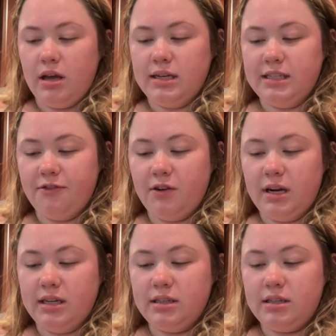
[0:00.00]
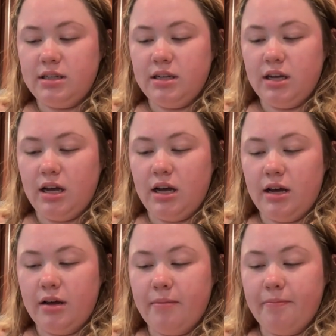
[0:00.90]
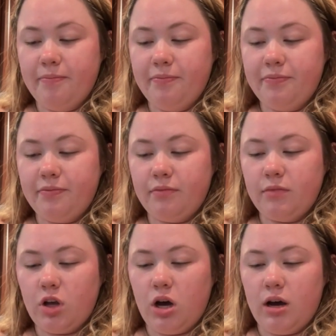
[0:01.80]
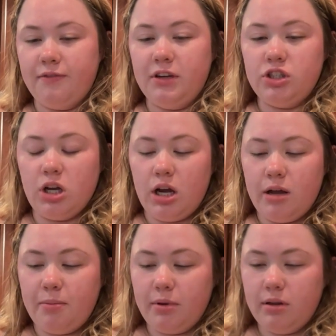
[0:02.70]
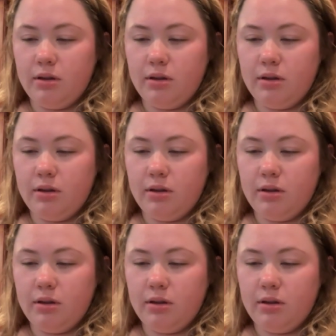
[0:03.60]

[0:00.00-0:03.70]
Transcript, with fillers: a different um, coffee shop